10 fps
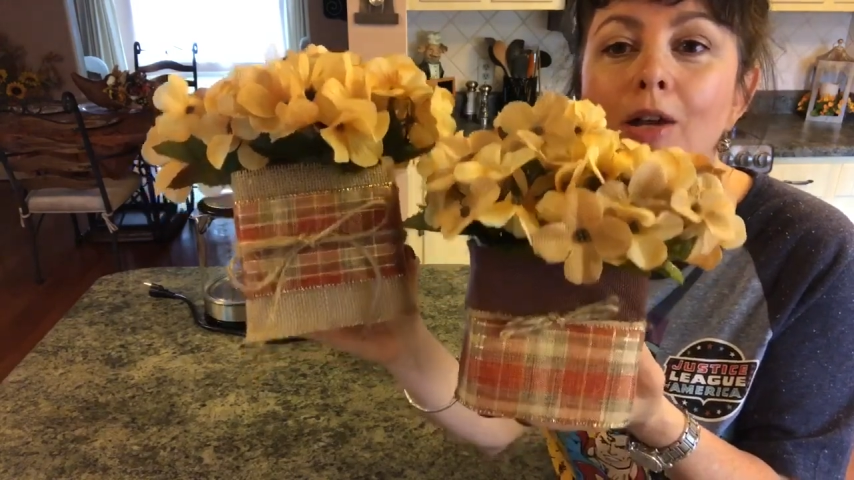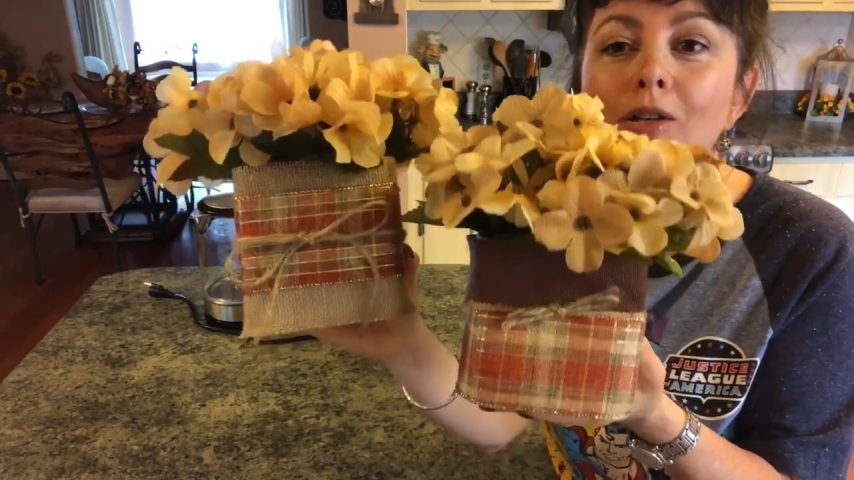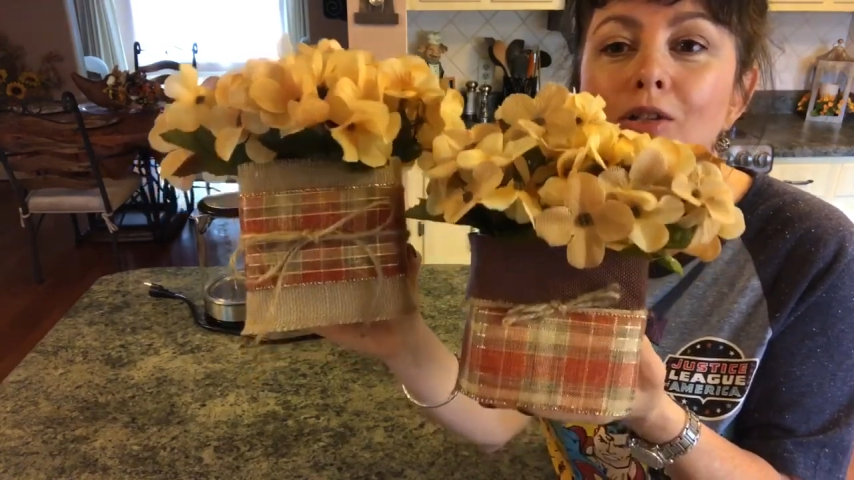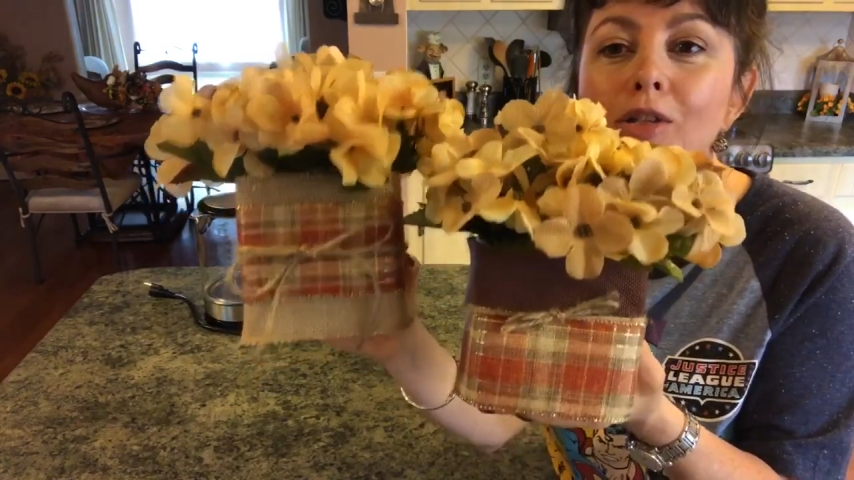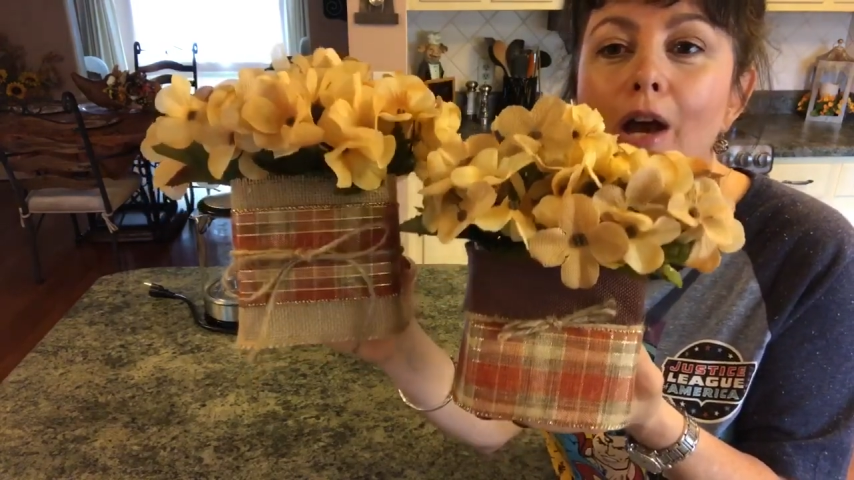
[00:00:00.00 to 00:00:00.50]

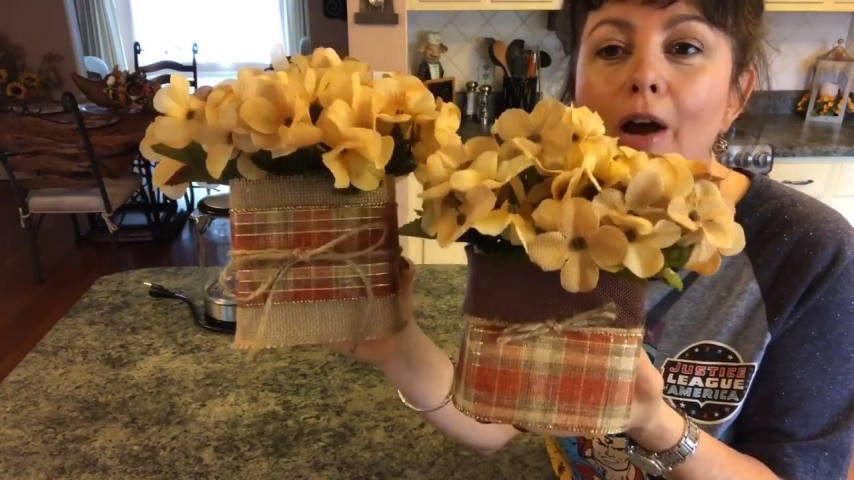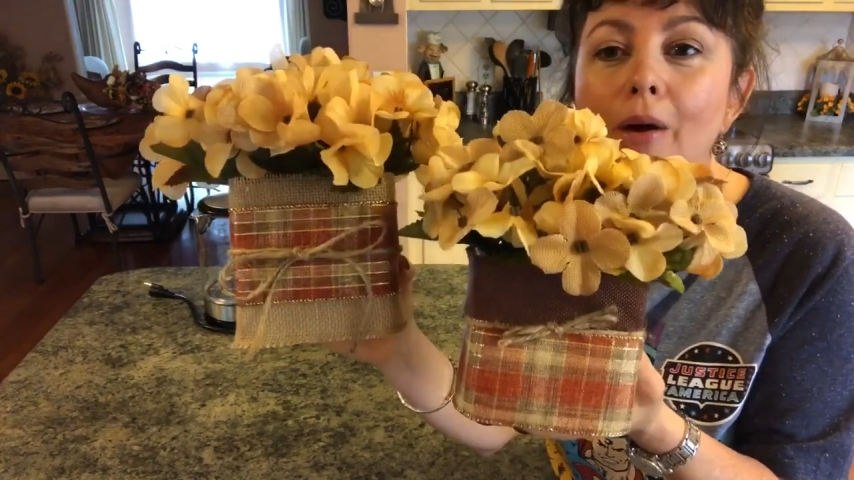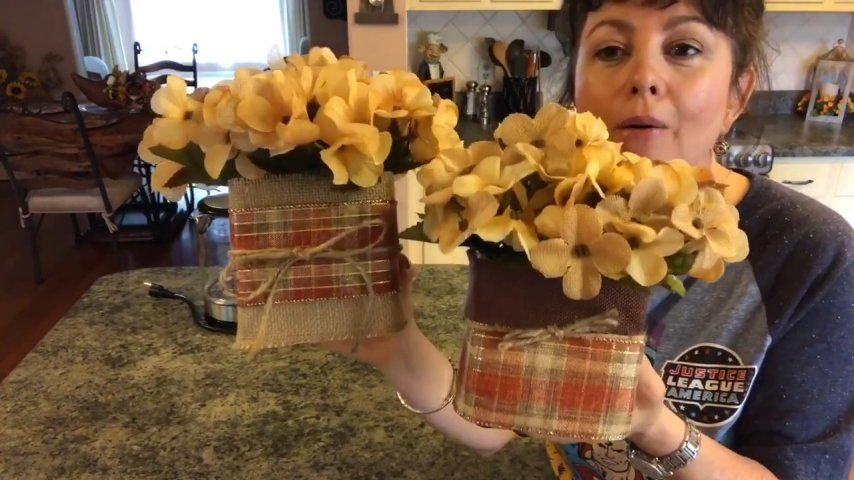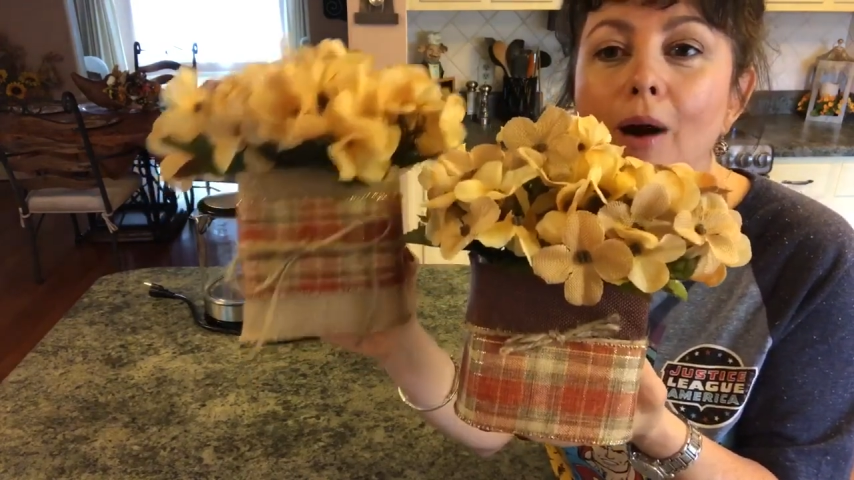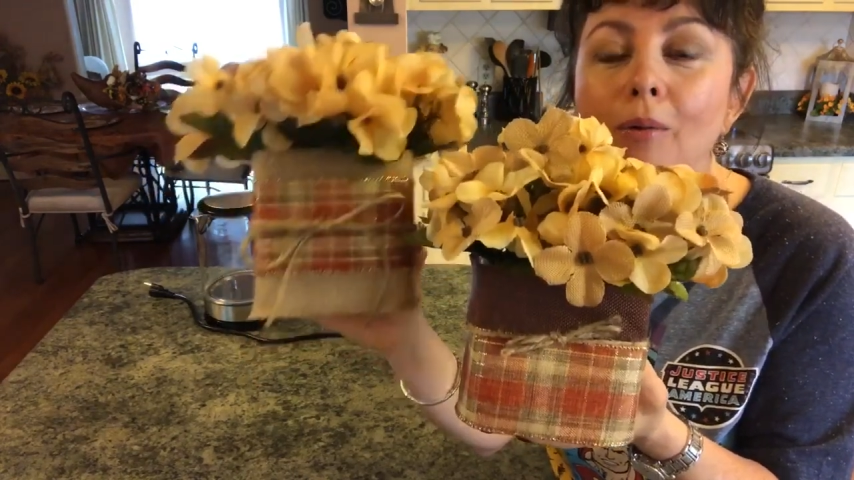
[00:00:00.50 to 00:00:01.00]
So
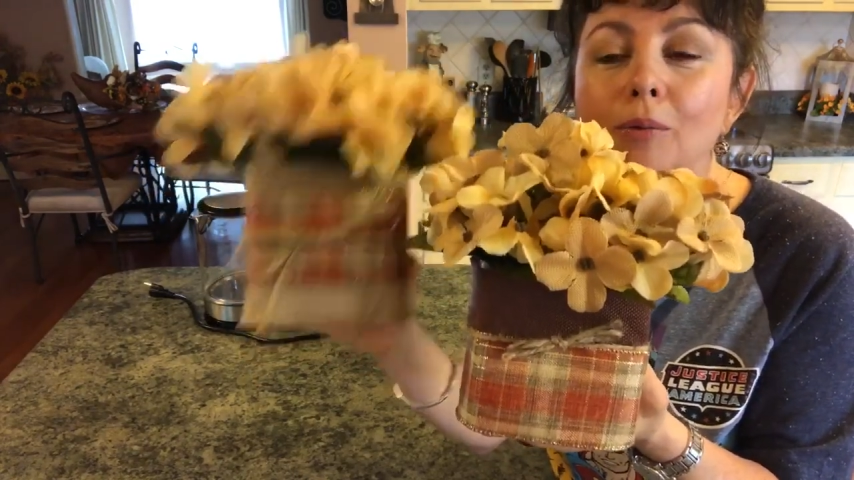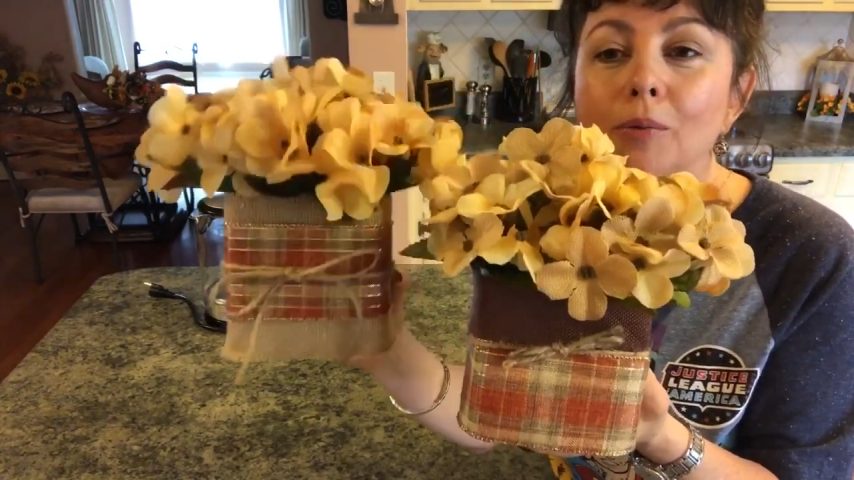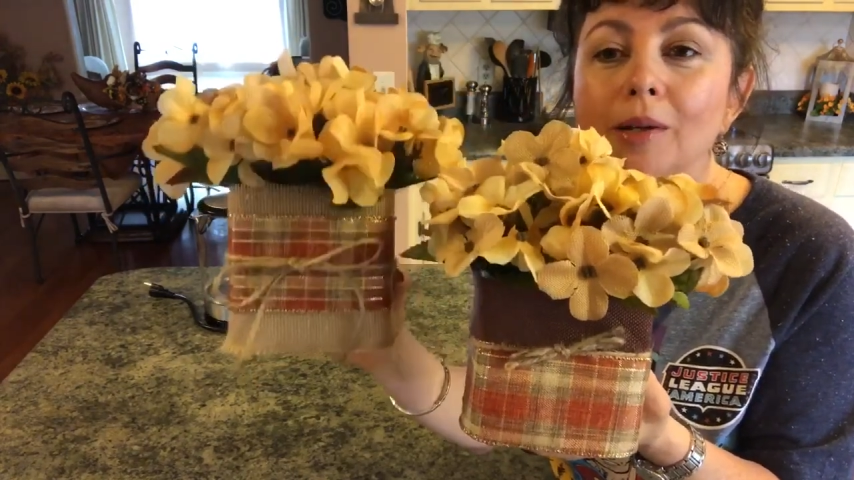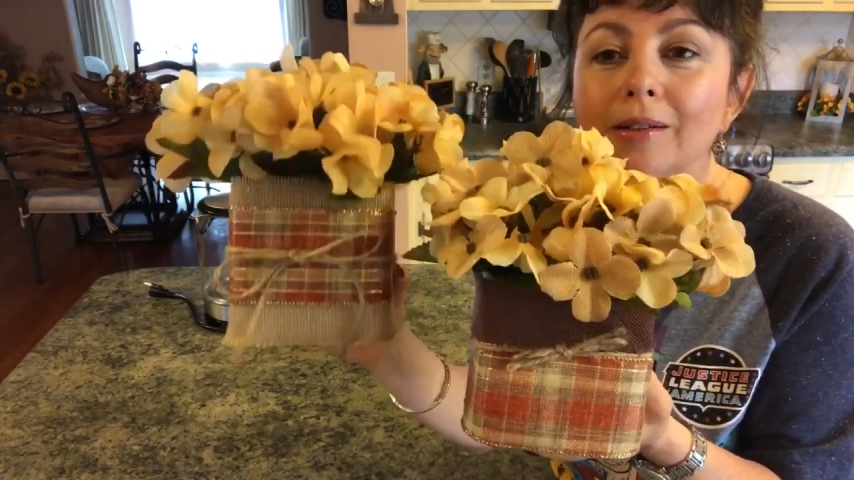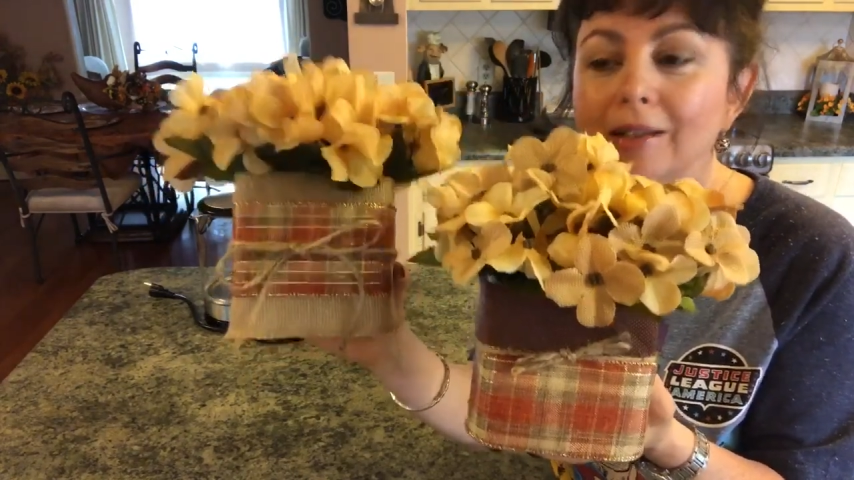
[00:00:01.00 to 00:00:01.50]
I
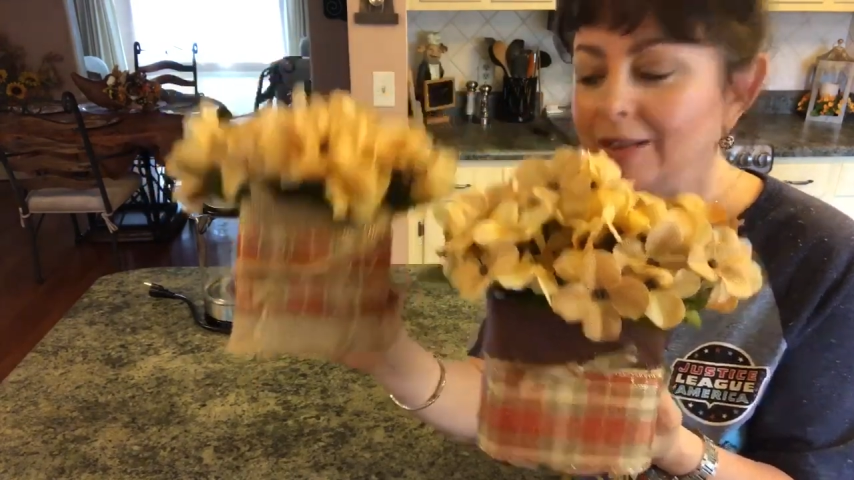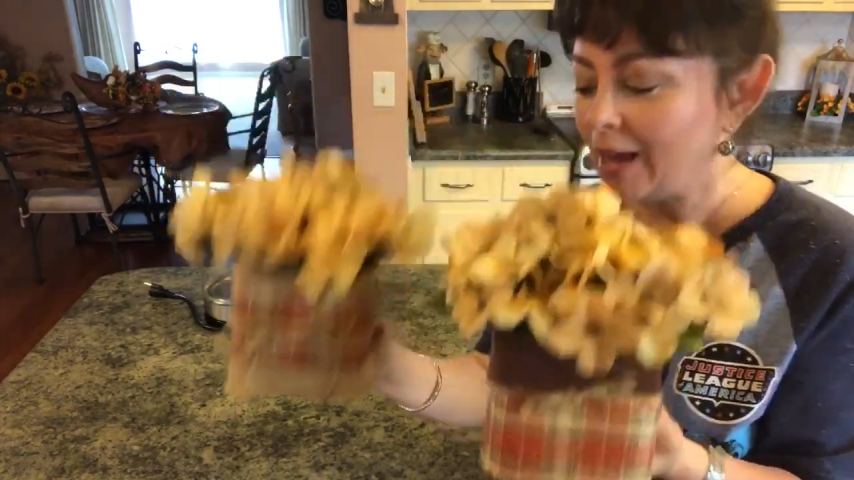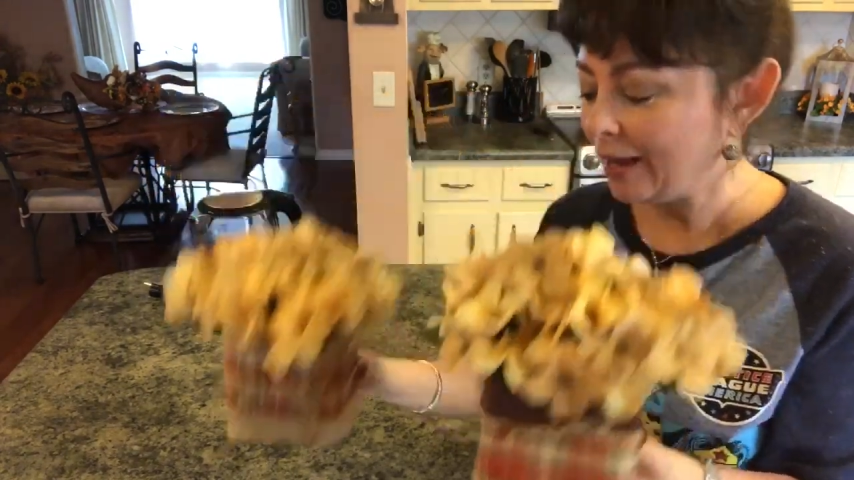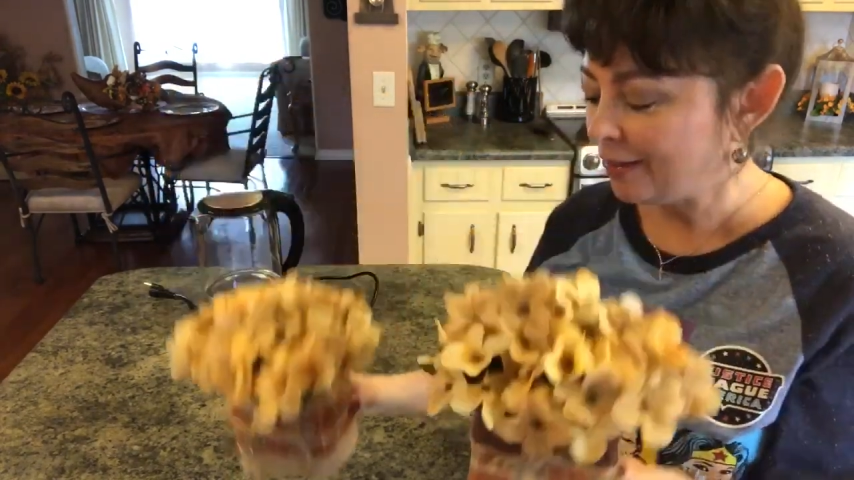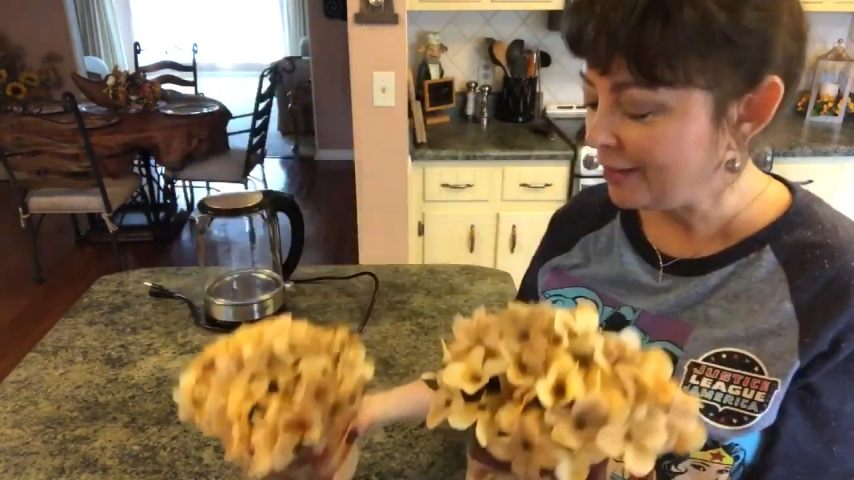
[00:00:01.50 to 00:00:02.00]
really
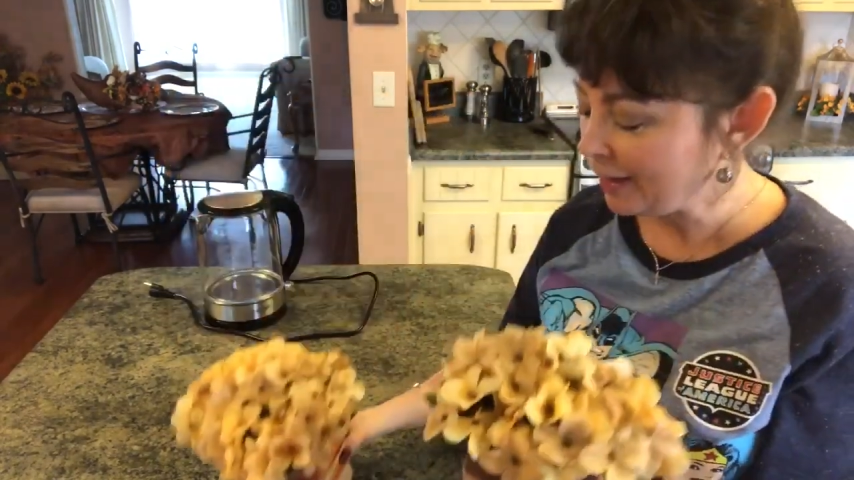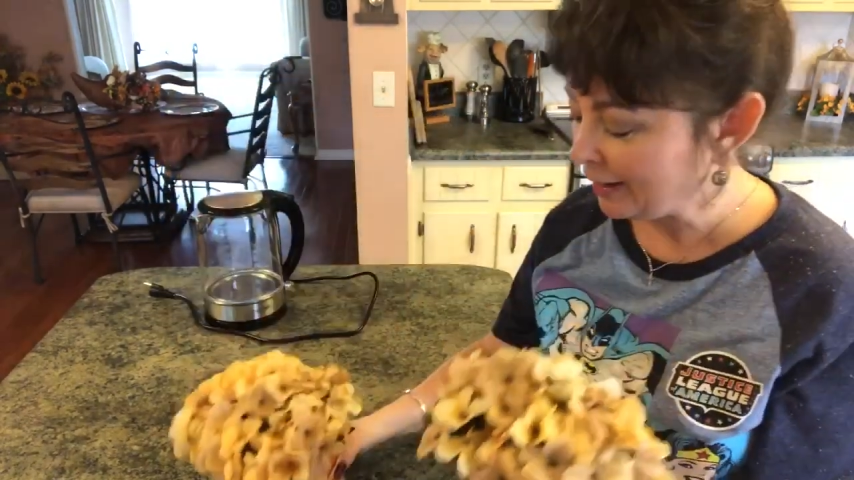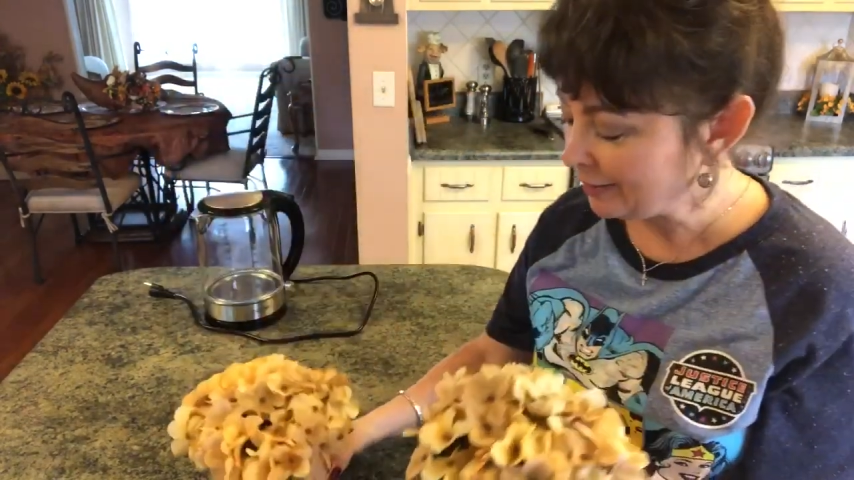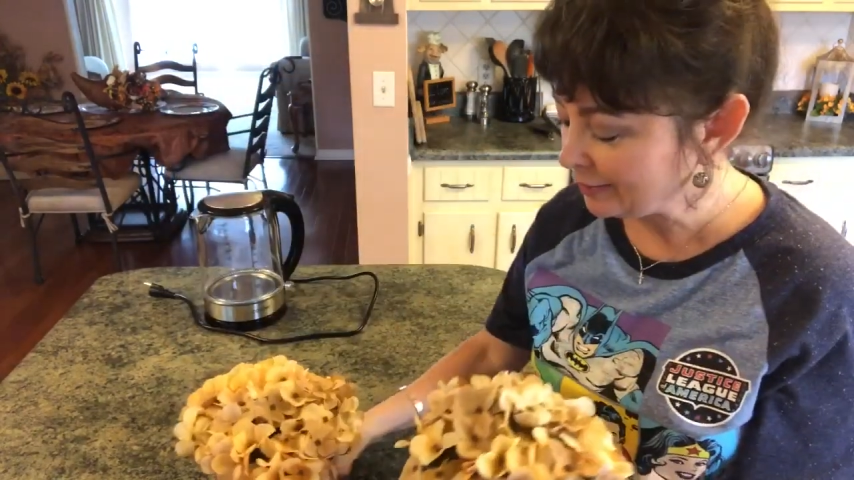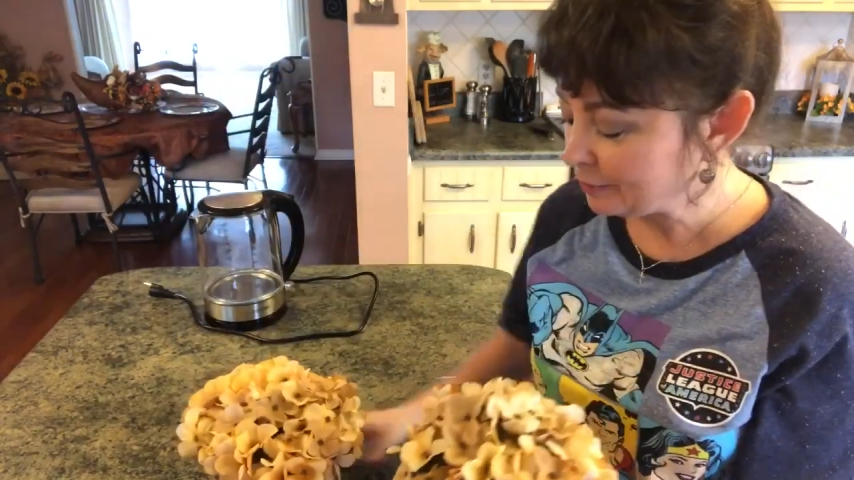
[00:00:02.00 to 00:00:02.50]
like
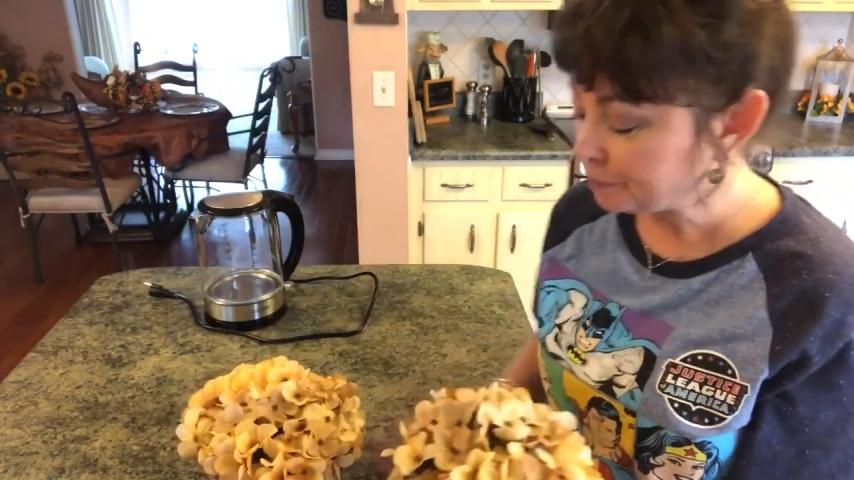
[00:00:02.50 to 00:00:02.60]
these.